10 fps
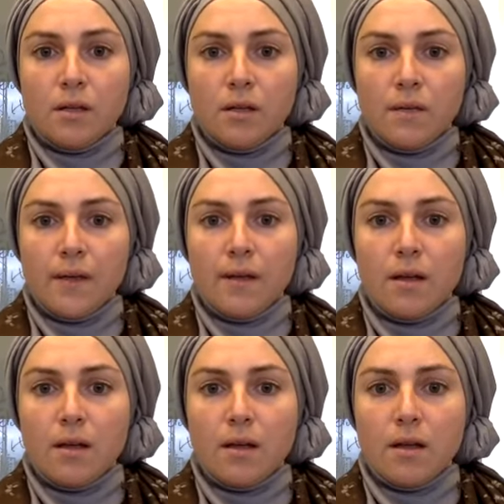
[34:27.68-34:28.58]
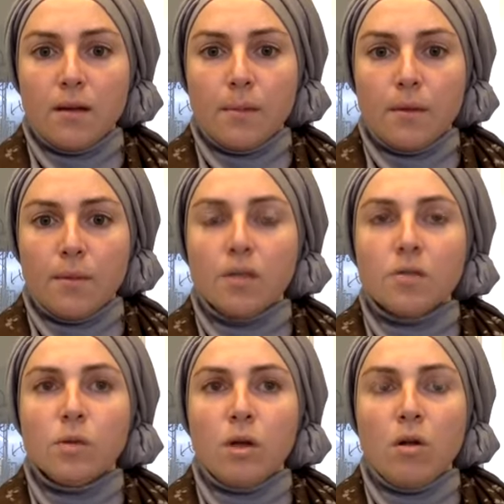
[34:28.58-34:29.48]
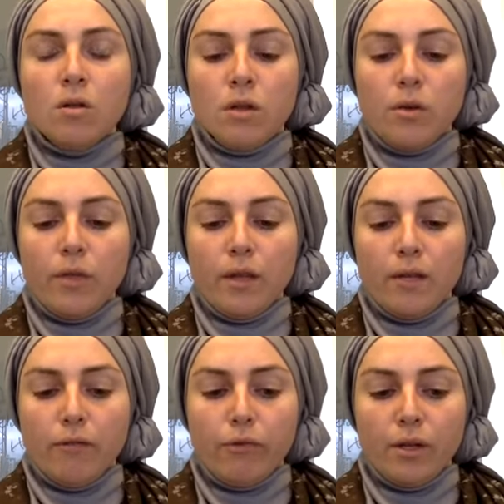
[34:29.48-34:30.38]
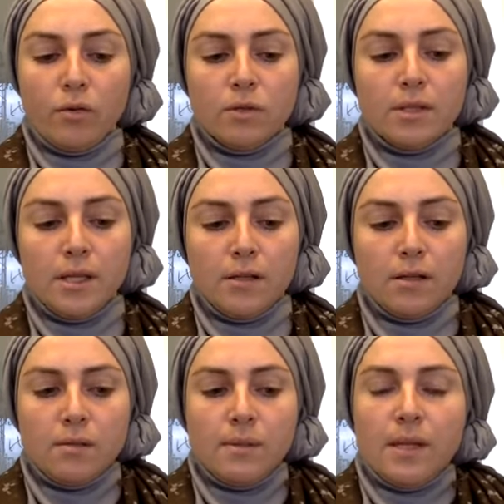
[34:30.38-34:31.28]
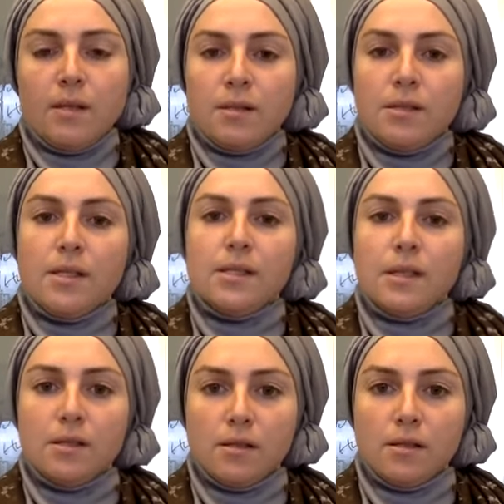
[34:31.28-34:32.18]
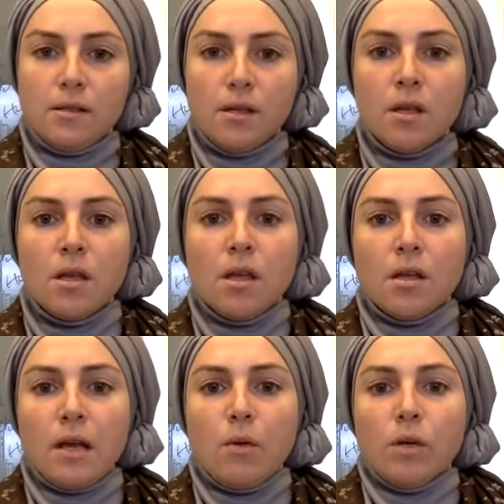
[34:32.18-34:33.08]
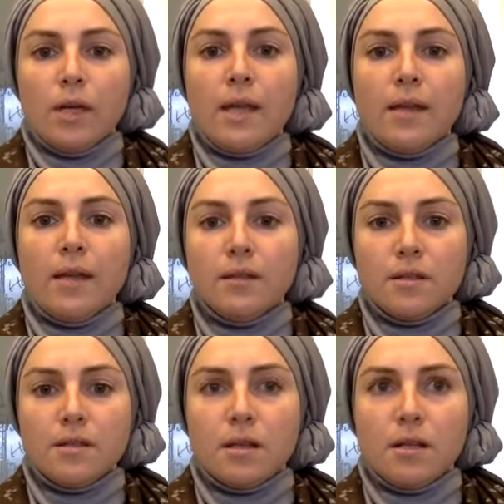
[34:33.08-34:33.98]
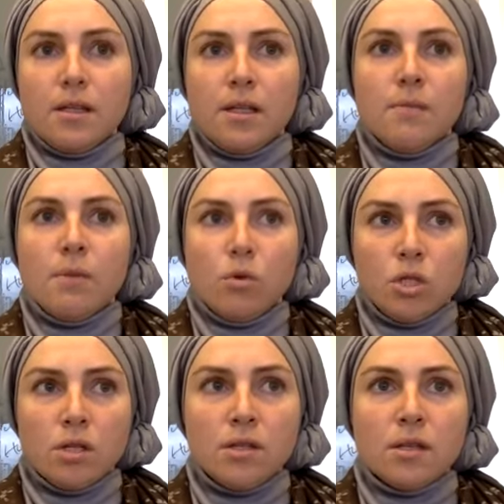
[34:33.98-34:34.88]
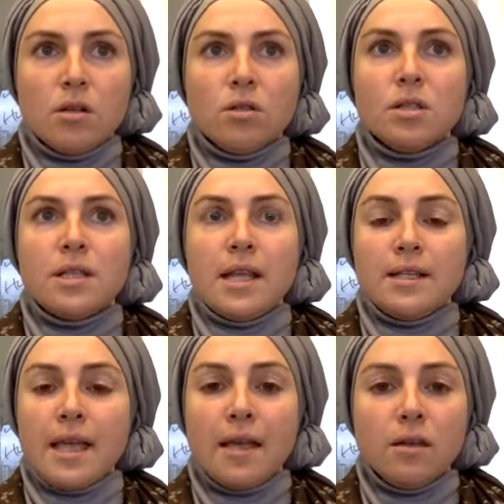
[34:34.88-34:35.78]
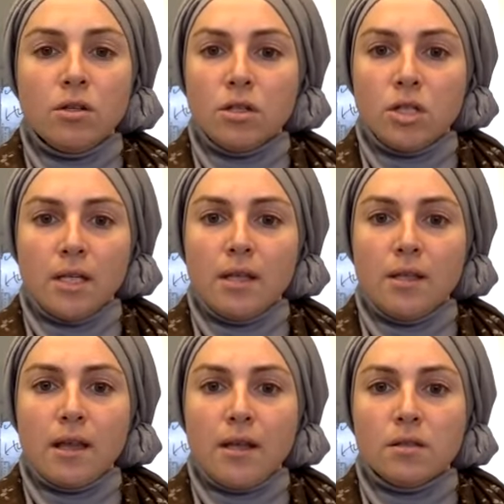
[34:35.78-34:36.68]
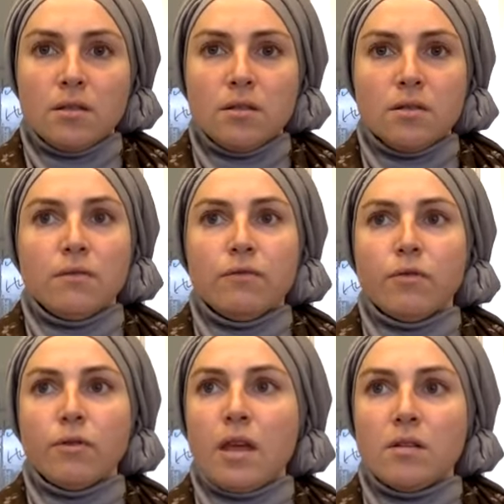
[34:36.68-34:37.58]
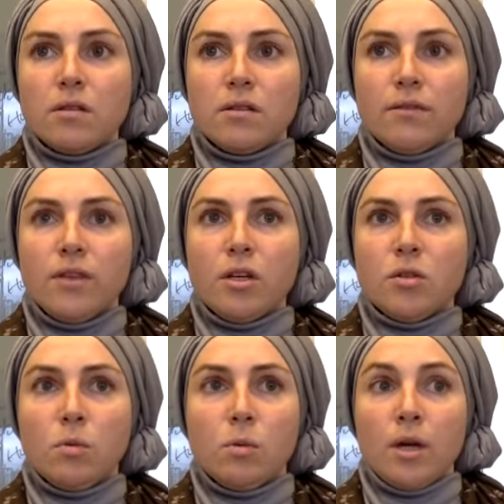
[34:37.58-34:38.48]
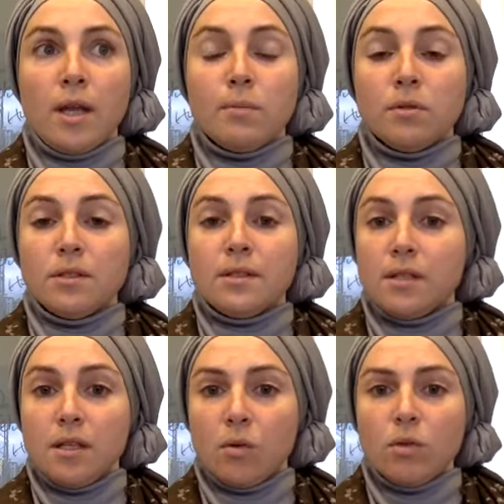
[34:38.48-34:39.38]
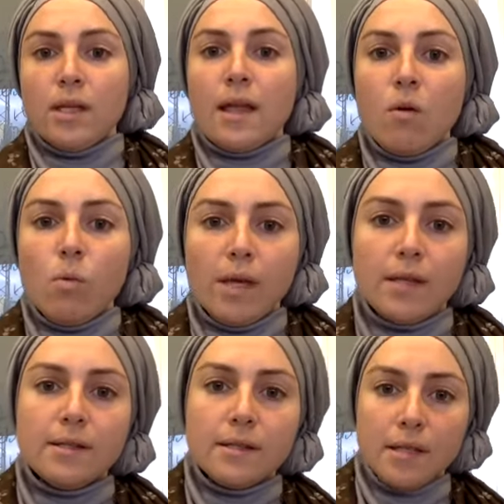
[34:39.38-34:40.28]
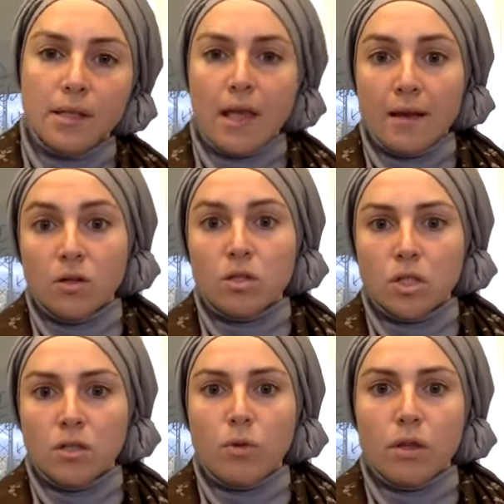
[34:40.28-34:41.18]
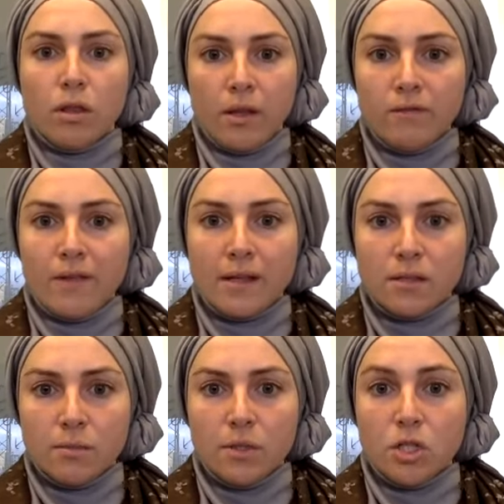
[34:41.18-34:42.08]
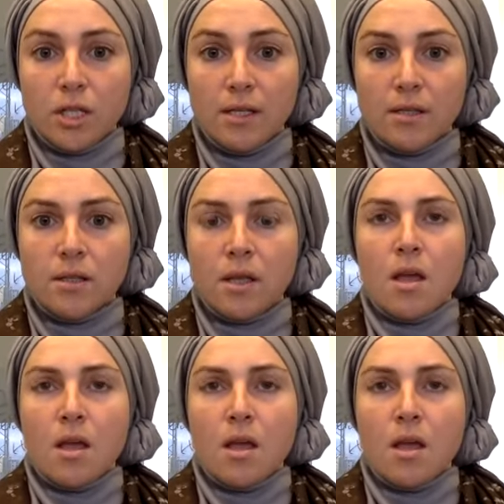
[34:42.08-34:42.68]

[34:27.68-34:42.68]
right? Um, because we all know that if we don't see it, doesn't mean it doesn't exist. Now we're getting to study emotions, understand energy that for thousands of years we weren't able to see. Only now we can see energy with advanced machines.